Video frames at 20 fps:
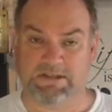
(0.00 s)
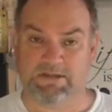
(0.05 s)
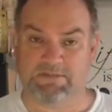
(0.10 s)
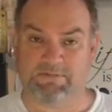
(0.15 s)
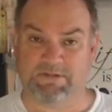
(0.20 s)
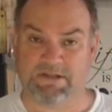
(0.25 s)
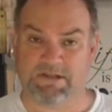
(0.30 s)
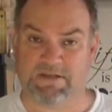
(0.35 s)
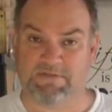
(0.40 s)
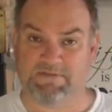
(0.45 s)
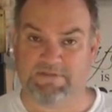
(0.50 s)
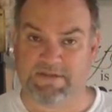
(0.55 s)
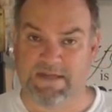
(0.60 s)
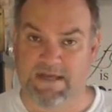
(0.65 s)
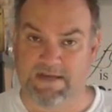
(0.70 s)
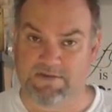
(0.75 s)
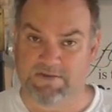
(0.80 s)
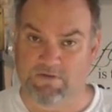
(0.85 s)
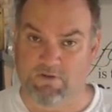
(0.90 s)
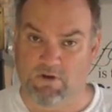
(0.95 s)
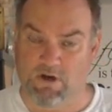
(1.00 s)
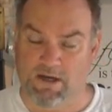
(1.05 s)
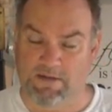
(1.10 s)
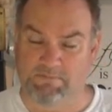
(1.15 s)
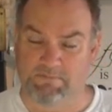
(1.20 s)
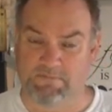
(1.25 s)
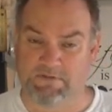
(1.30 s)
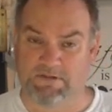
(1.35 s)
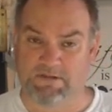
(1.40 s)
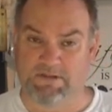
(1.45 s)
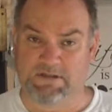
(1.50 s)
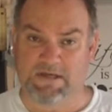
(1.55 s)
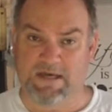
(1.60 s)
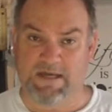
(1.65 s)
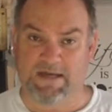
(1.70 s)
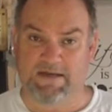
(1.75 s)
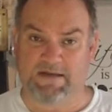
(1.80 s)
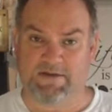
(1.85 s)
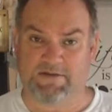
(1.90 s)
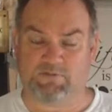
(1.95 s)
But give it that time,
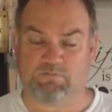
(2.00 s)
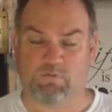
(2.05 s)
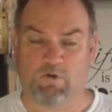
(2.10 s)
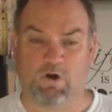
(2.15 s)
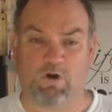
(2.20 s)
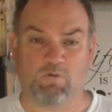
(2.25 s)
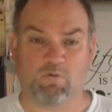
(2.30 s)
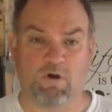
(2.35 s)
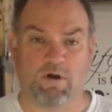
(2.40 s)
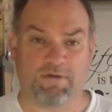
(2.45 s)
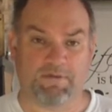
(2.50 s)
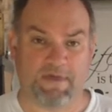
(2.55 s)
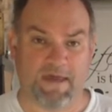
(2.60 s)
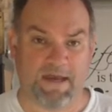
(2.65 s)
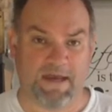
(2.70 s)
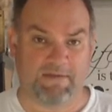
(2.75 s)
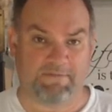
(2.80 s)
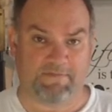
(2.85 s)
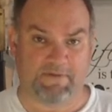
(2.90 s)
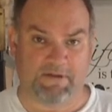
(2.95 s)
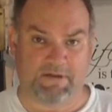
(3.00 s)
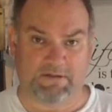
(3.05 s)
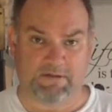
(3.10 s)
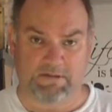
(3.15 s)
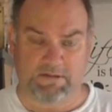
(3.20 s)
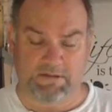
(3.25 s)
and it is well worth that effort.